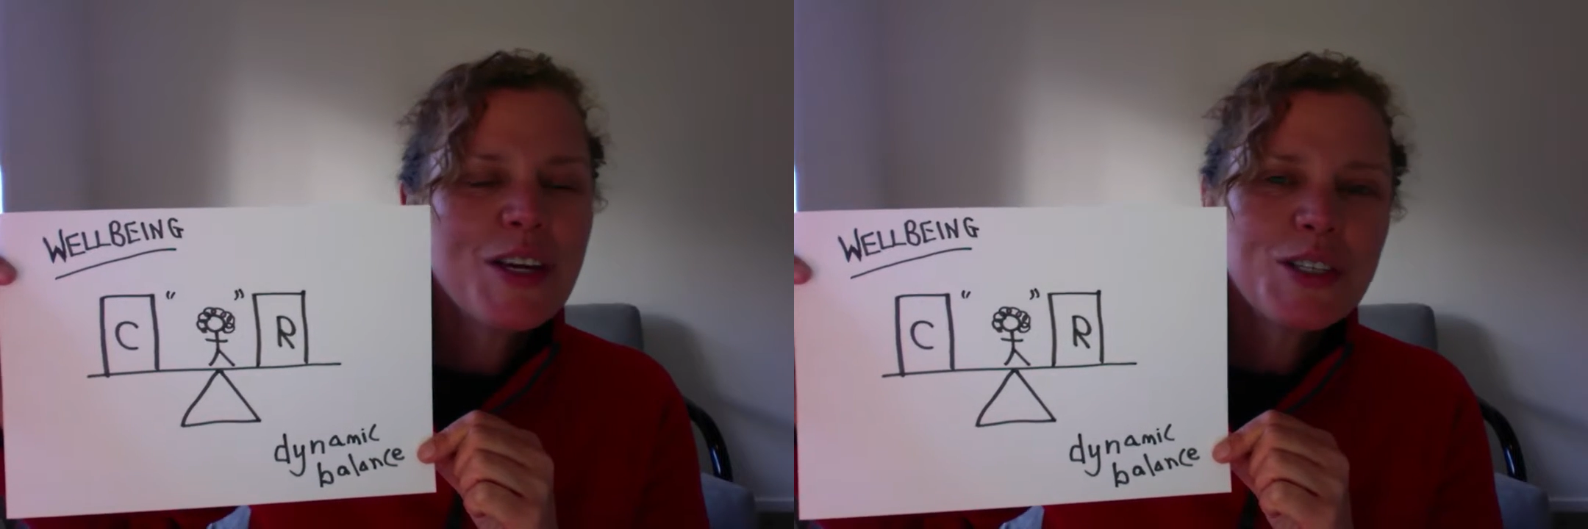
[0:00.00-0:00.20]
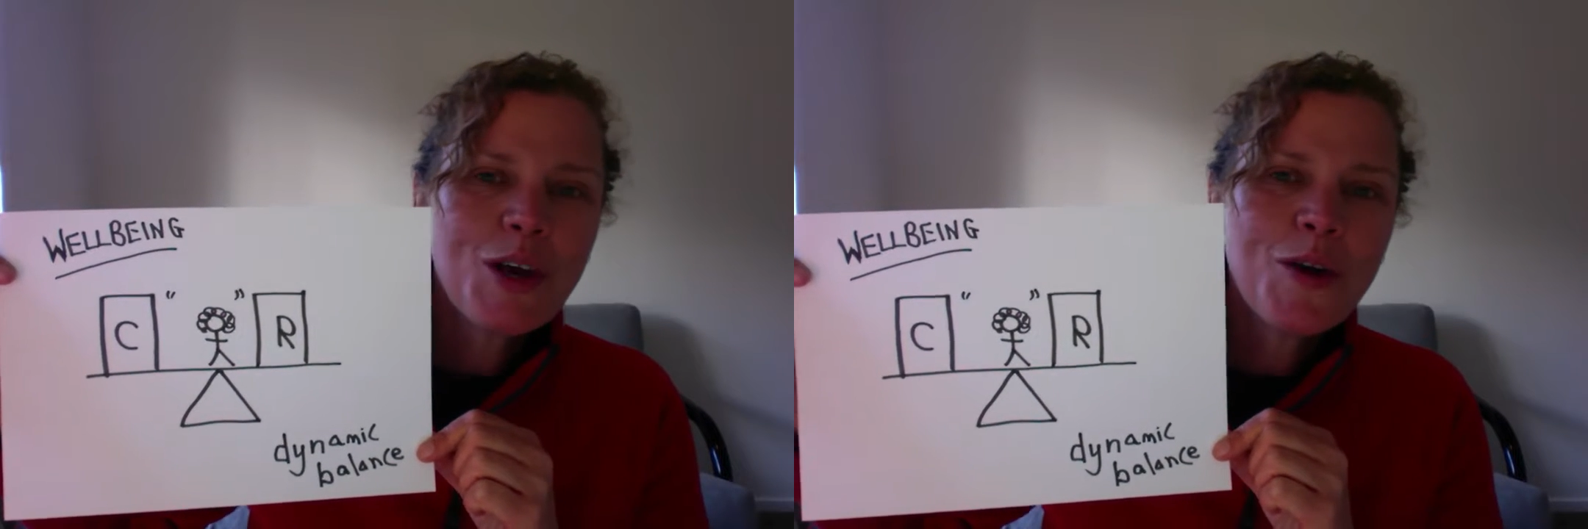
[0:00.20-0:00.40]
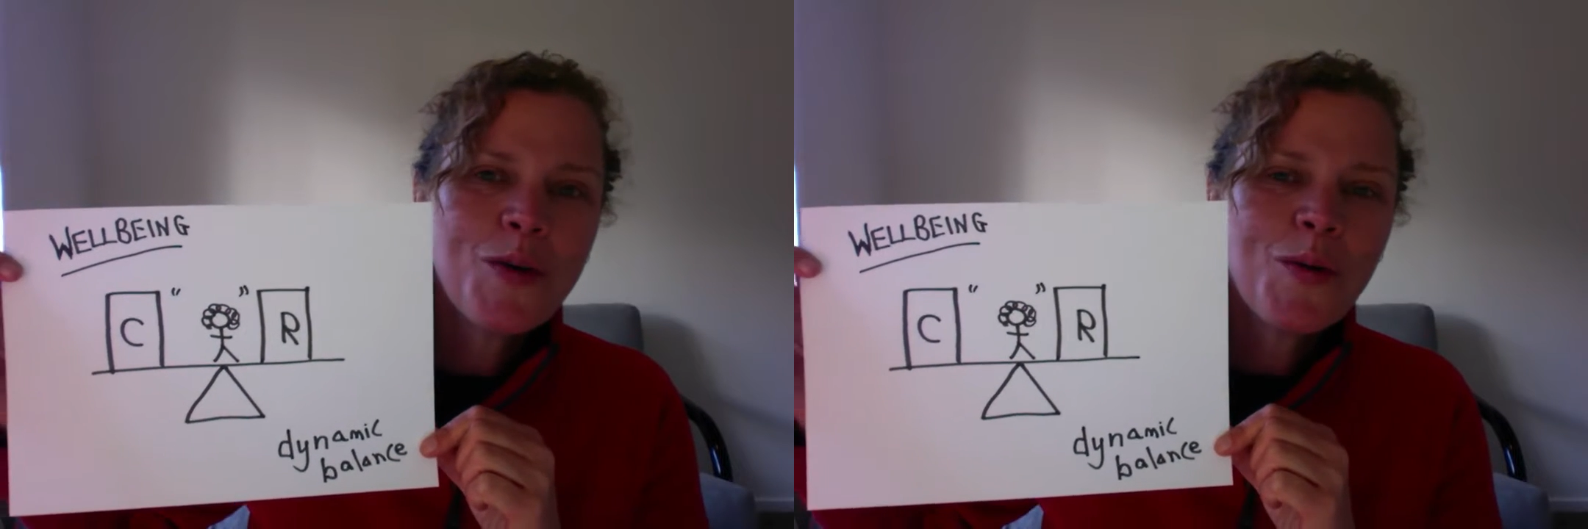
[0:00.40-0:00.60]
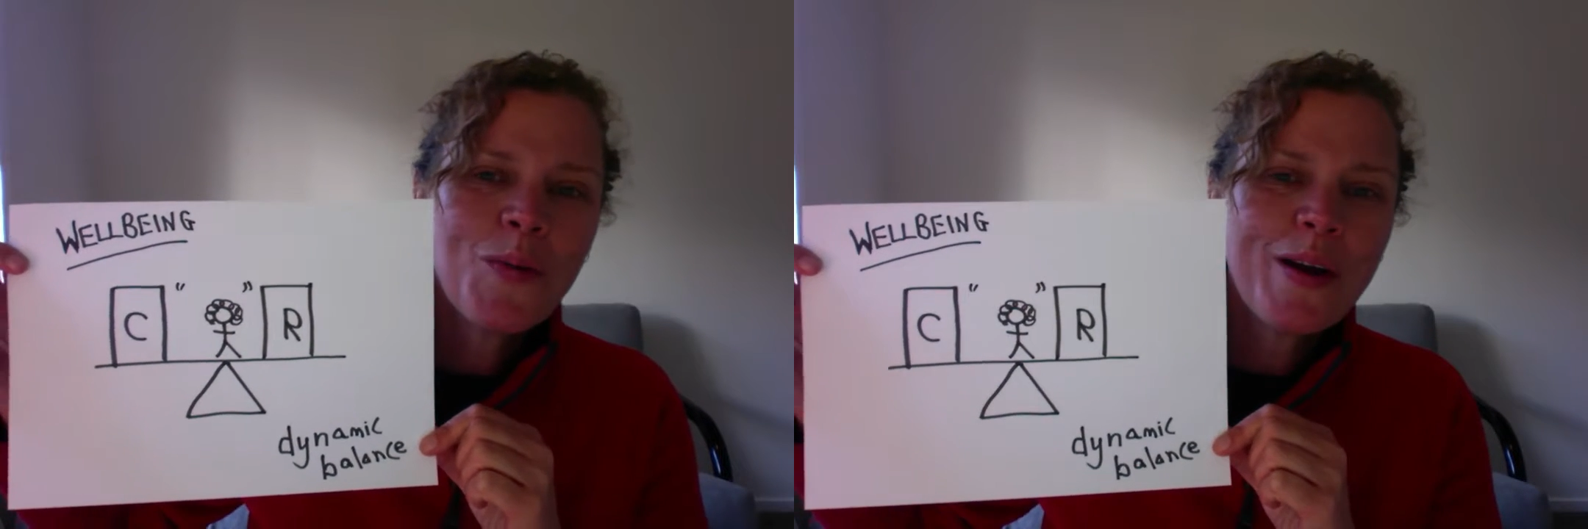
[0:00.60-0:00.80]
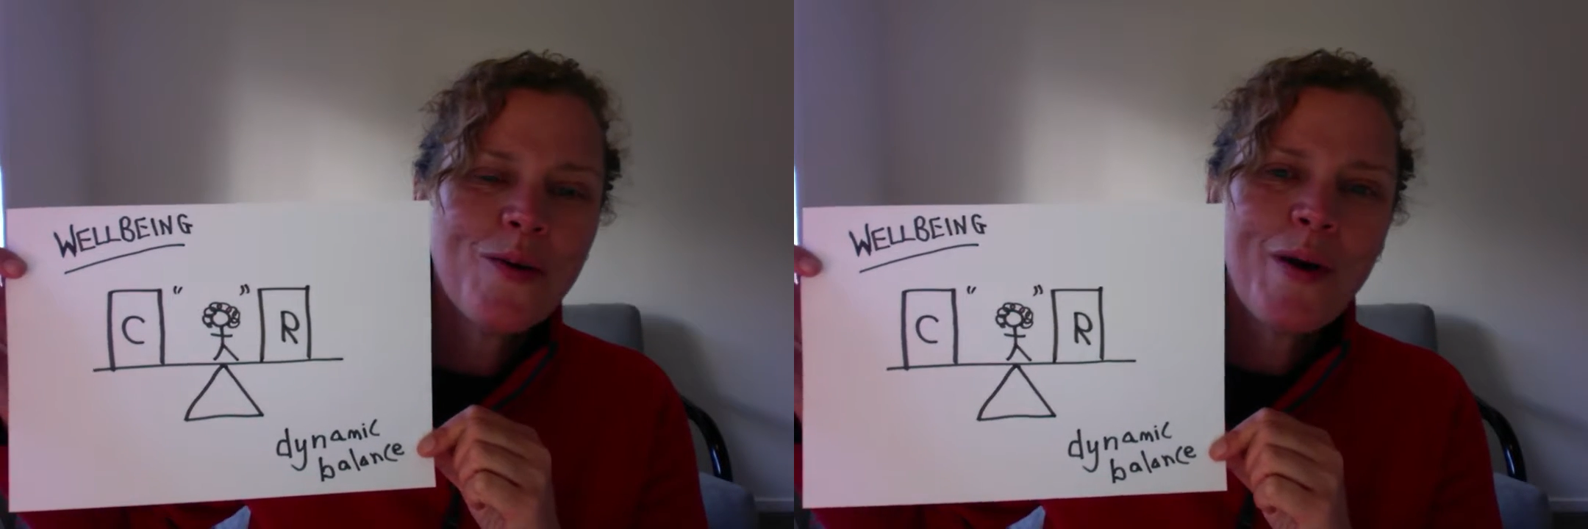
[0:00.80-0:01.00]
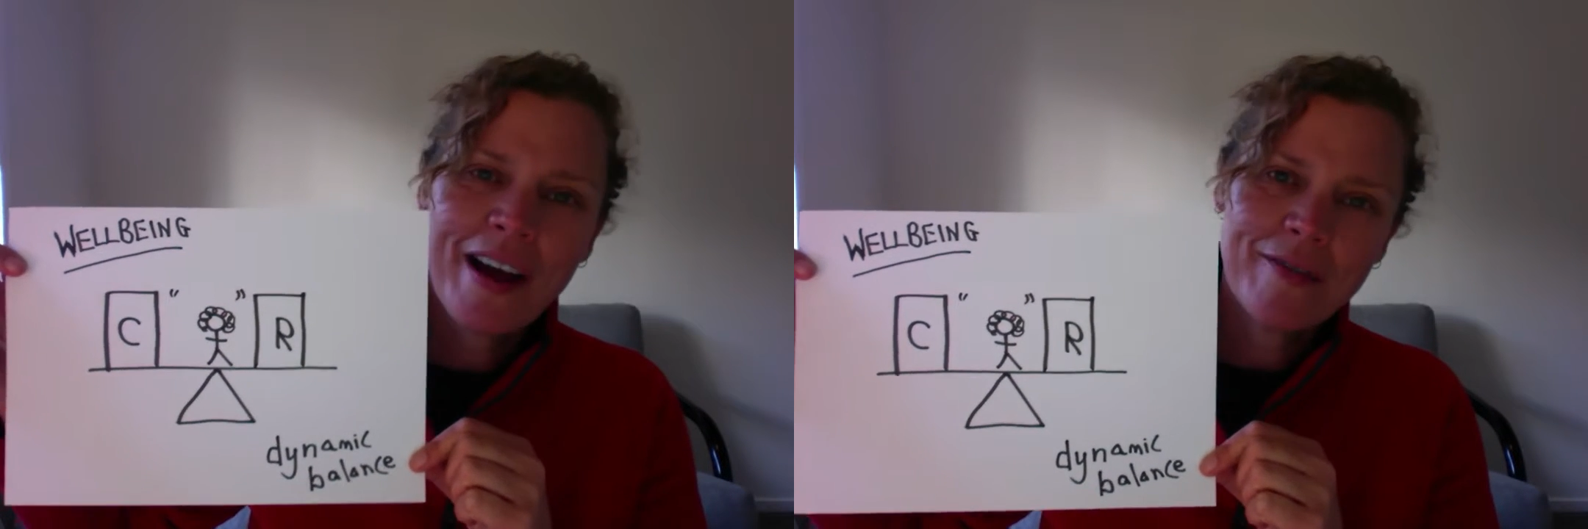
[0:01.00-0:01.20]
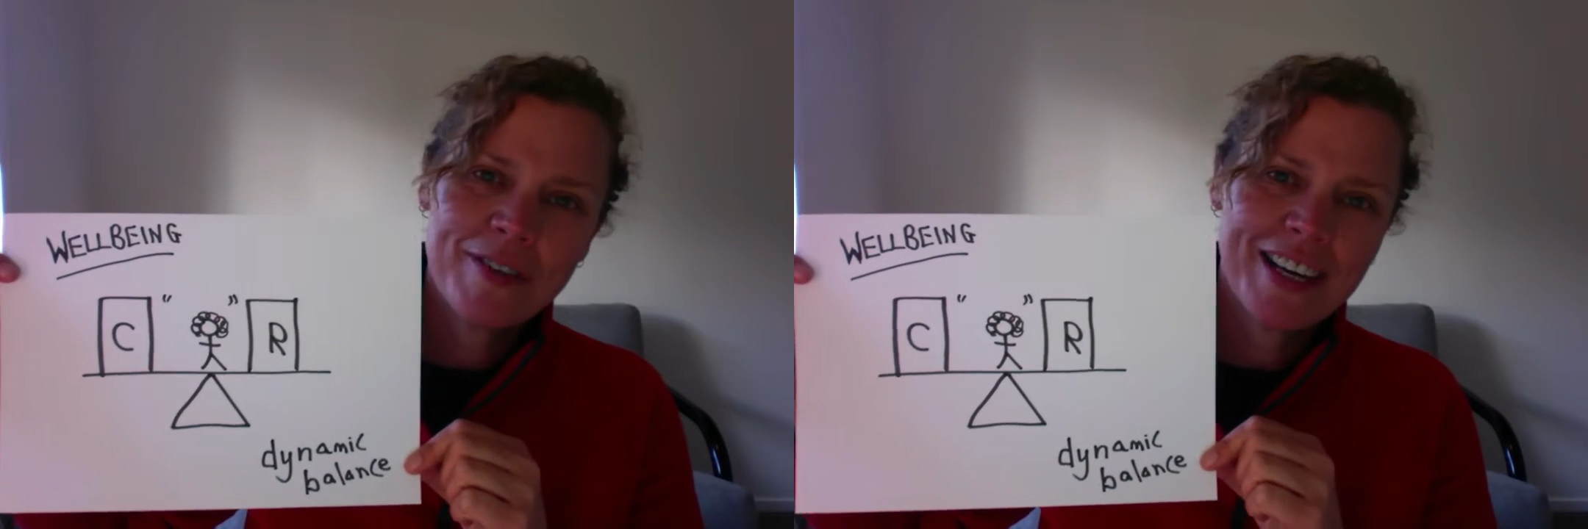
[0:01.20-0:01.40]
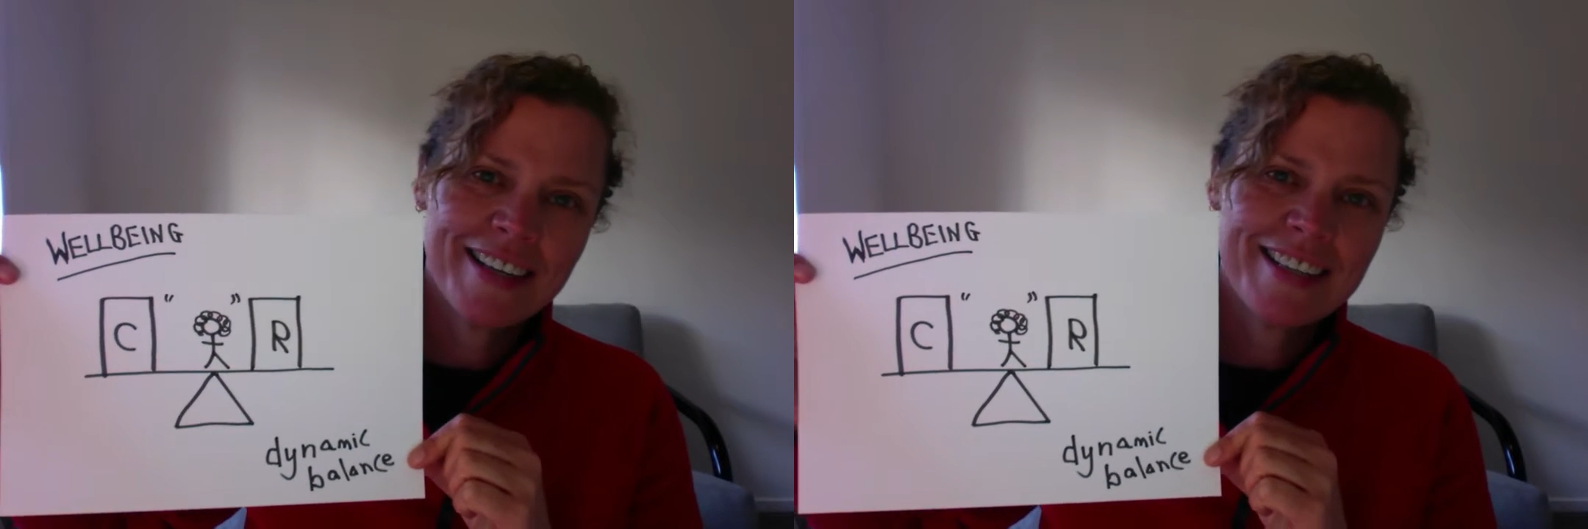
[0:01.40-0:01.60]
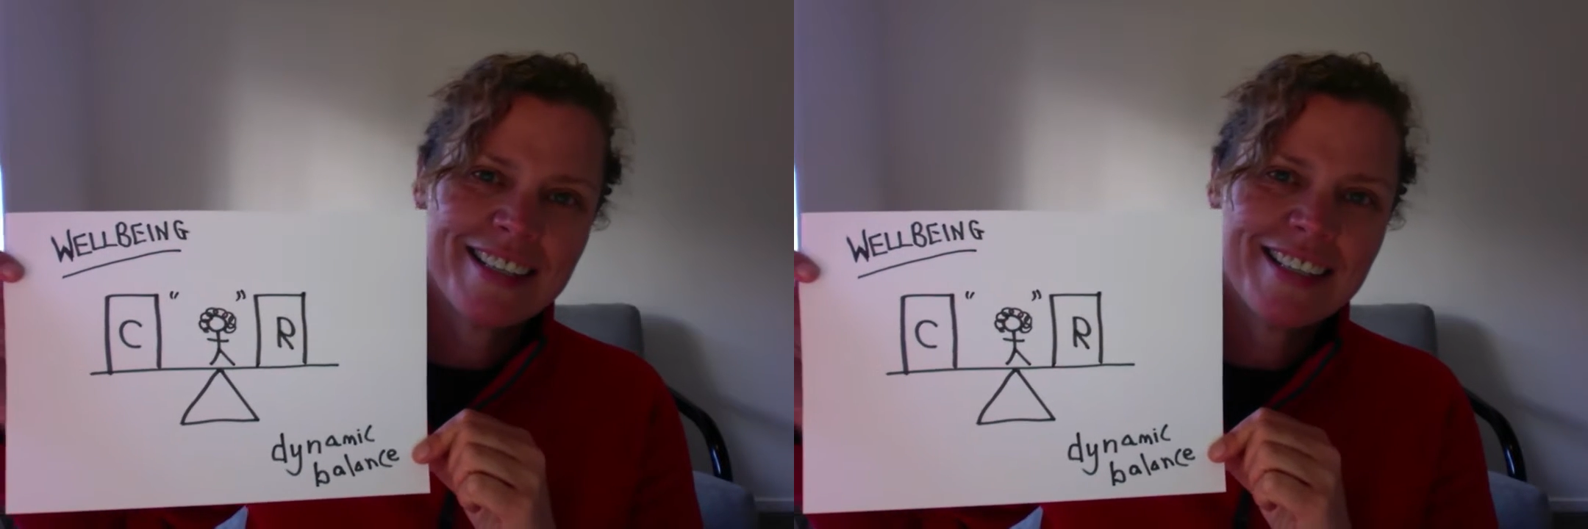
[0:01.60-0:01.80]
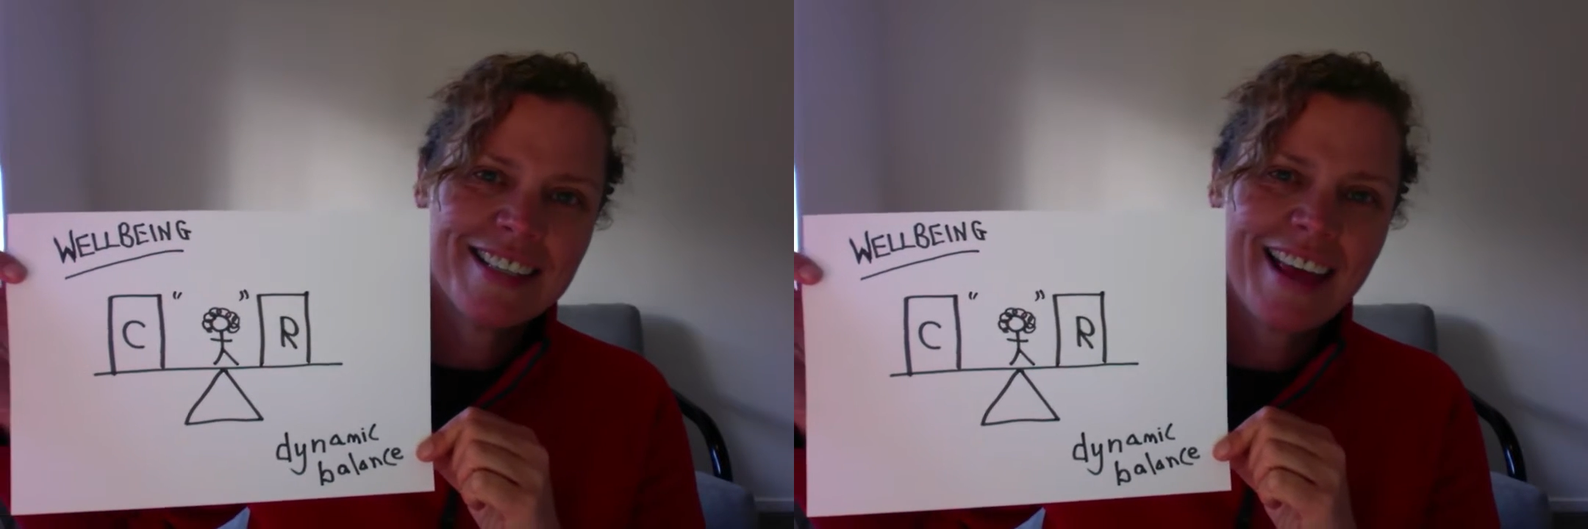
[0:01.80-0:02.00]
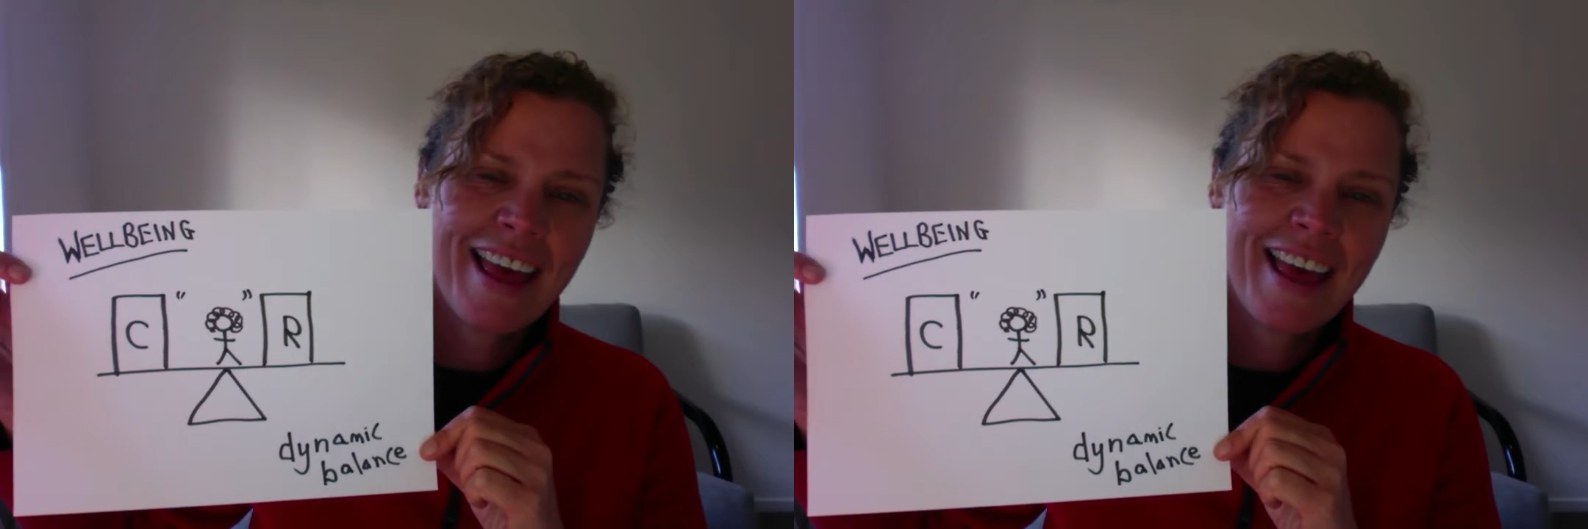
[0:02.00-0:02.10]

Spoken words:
So we all have challenges